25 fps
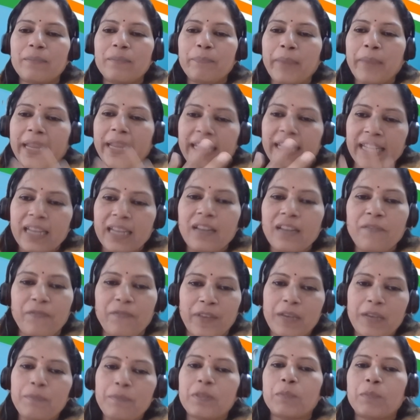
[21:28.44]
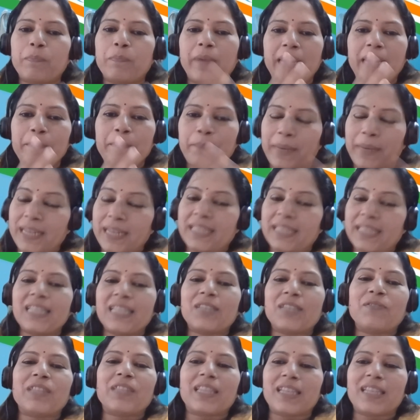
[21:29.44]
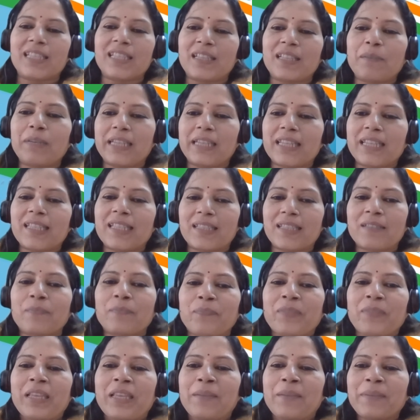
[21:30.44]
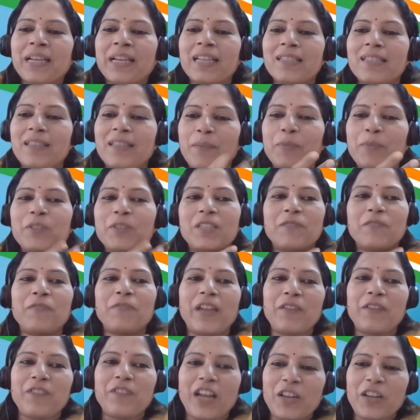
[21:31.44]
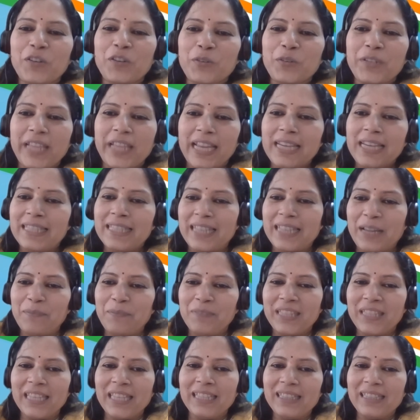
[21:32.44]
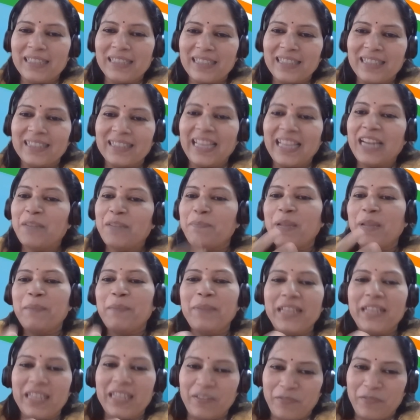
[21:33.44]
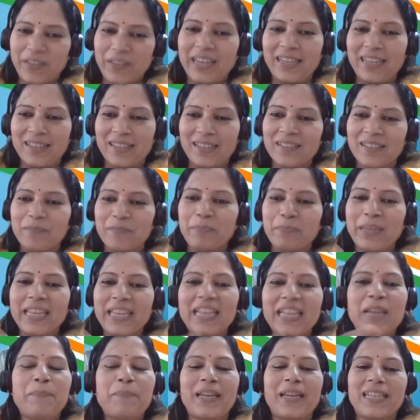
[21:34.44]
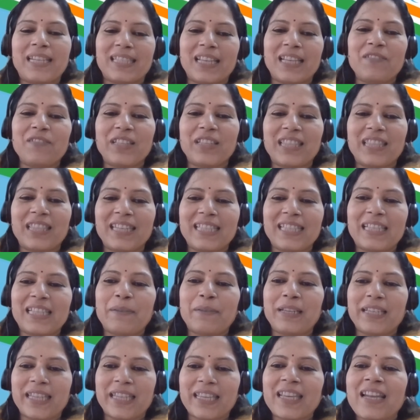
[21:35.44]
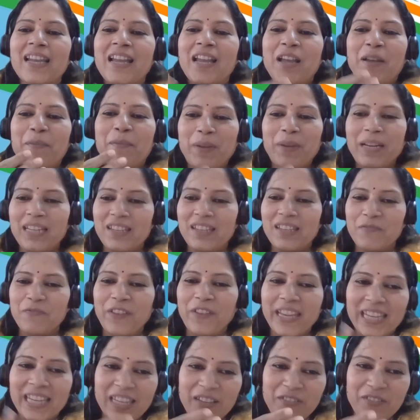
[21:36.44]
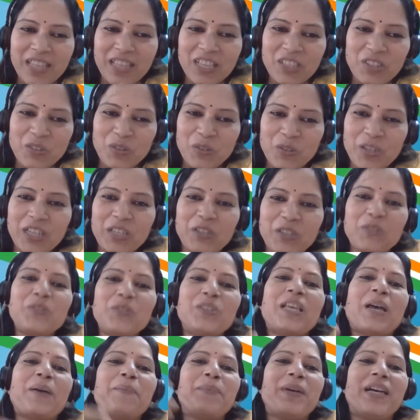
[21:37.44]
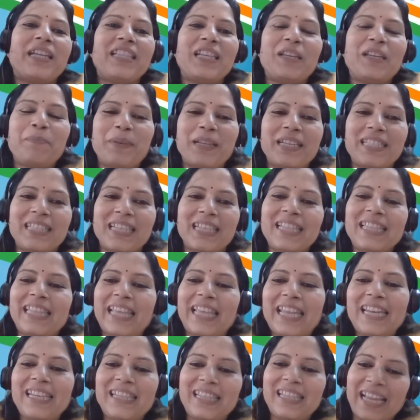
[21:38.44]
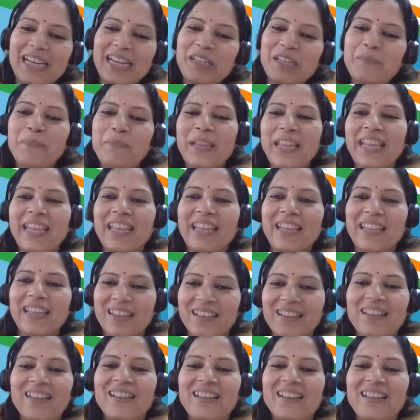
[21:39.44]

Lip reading: making films by persons with disabilities. Because suppose if I want to tell something that may be different, being a person with a disability. But if I give the story to some other person, then that may,